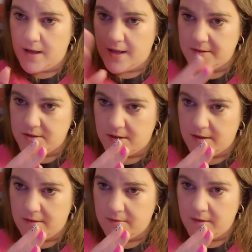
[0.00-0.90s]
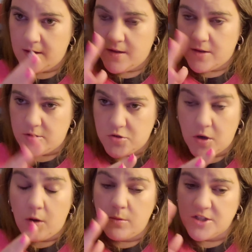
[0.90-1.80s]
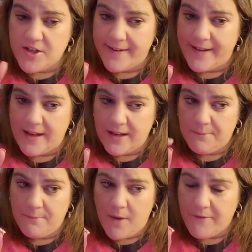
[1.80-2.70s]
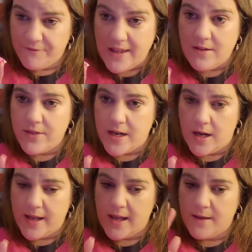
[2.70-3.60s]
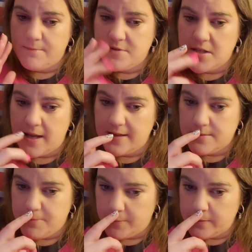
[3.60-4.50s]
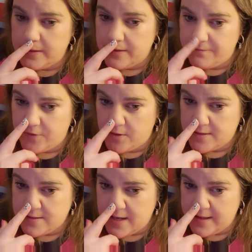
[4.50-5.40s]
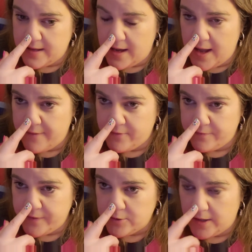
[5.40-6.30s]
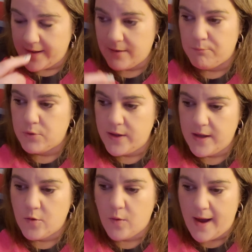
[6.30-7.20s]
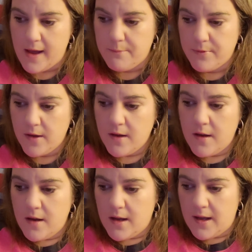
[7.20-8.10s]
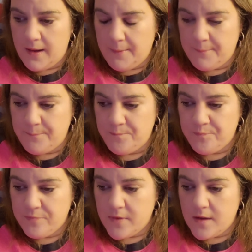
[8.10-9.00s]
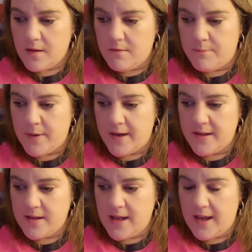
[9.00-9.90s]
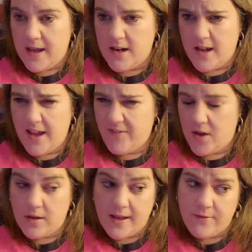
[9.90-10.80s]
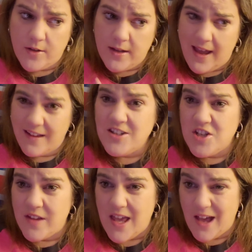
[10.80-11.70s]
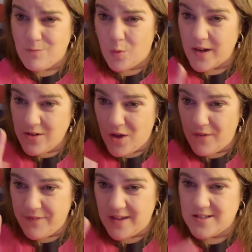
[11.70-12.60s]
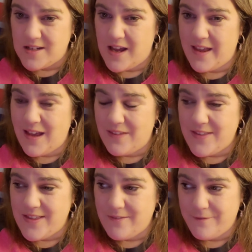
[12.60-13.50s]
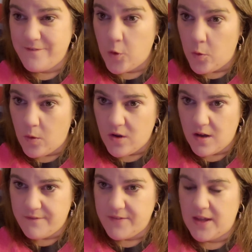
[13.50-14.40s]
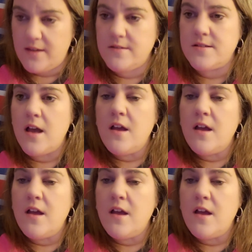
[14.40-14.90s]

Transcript: under control, which I am, I feel that I am. Today's probably the first day that I haven't felt like complete crap. Um, but yeah and i haven't like i've only actually had one coffee today other than four coffees